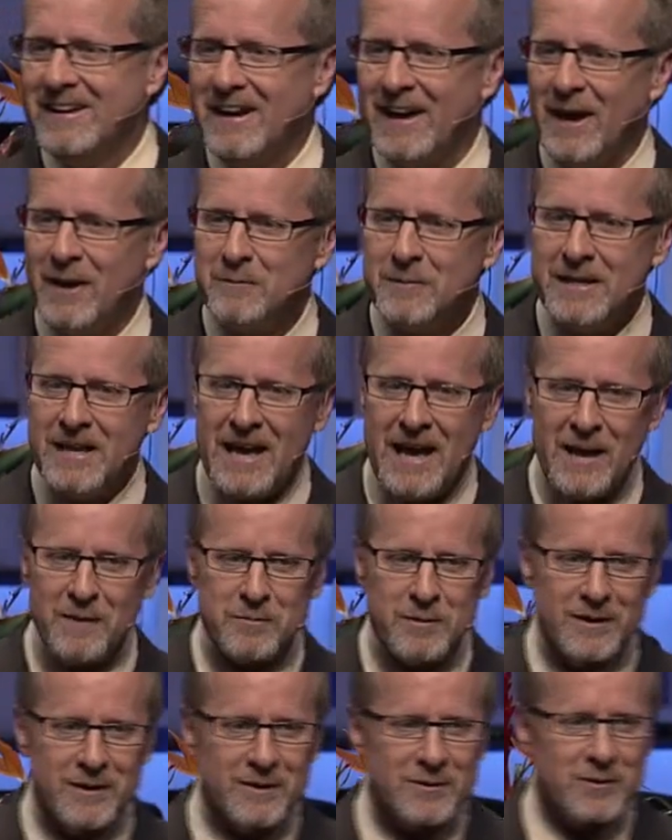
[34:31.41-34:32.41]
I'll be
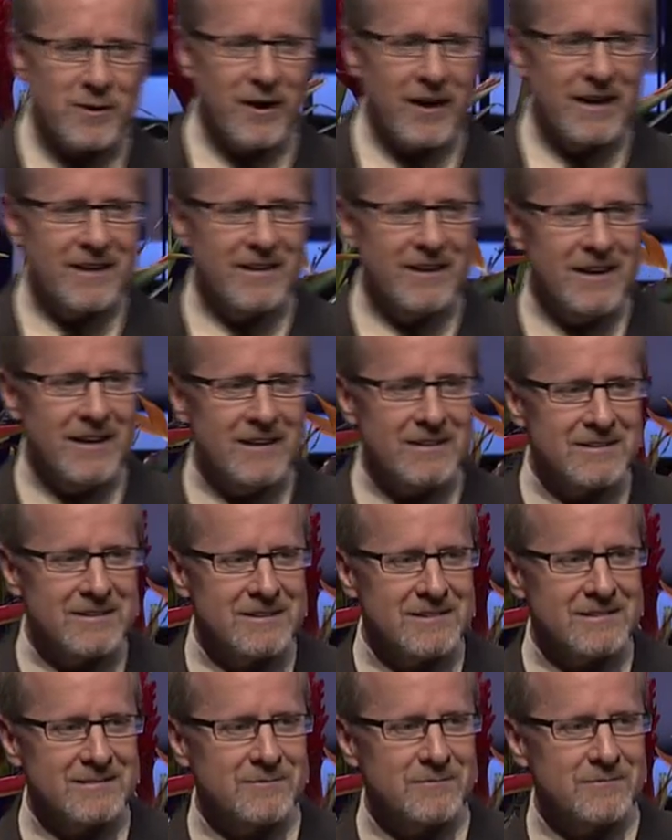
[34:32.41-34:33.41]
happy to try
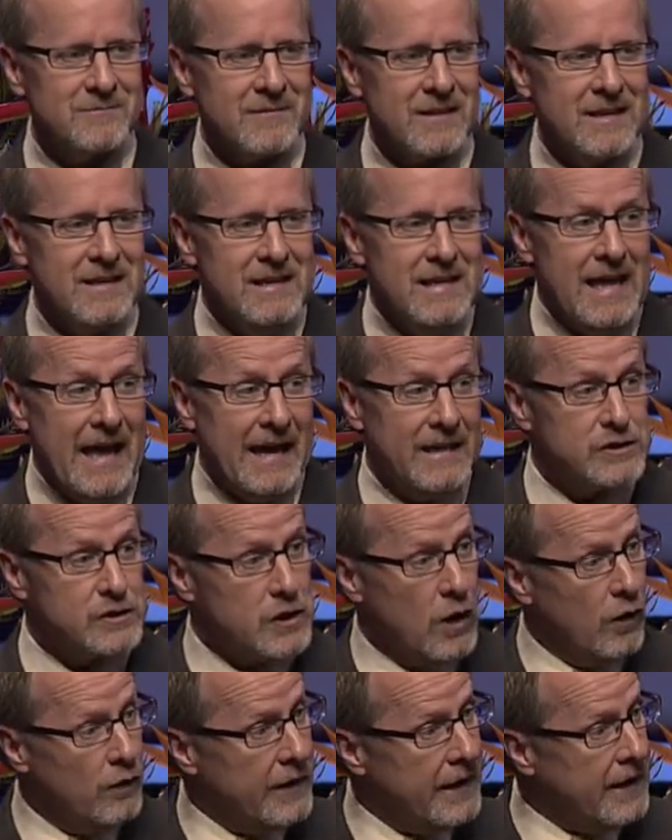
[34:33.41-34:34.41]
that. And
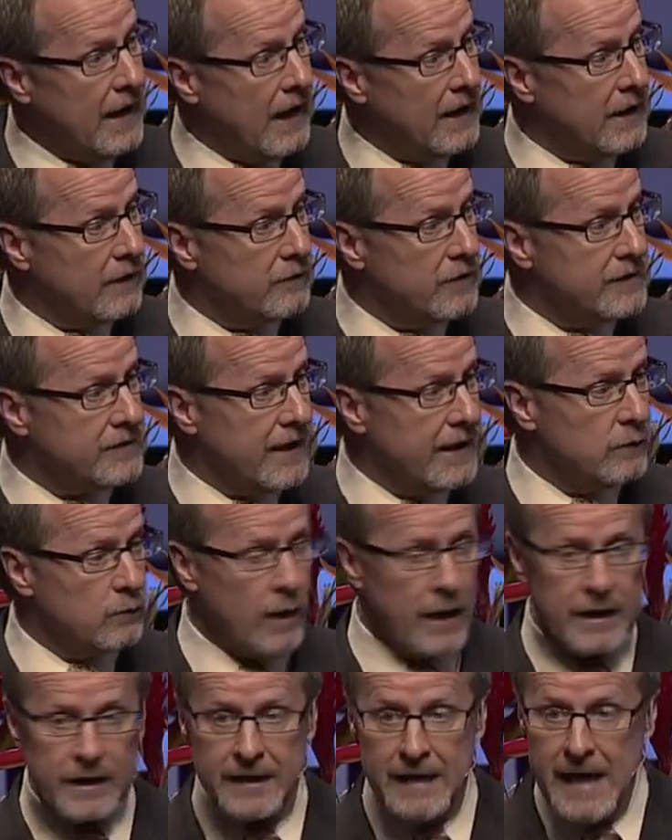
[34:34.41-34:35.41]
so they got everything
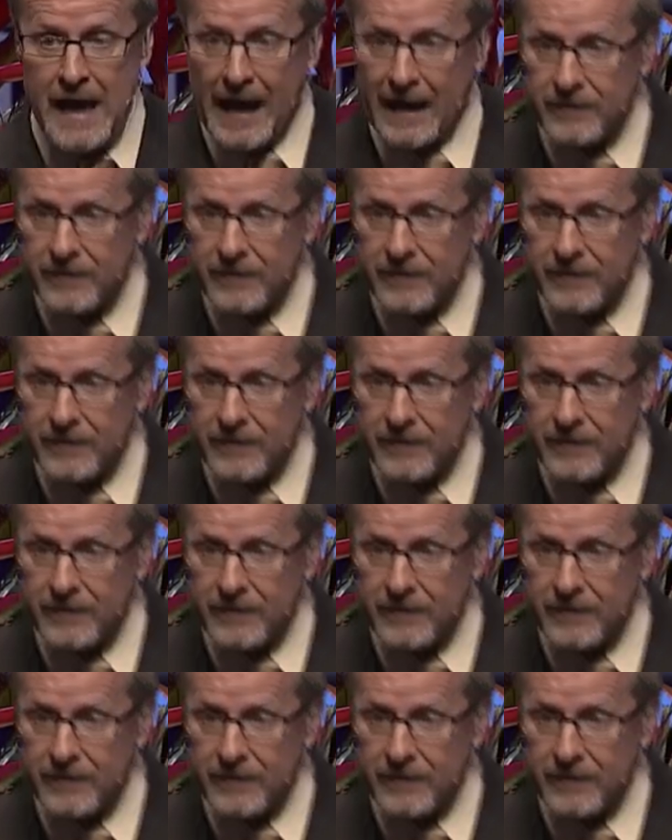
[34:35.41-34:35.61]
ready,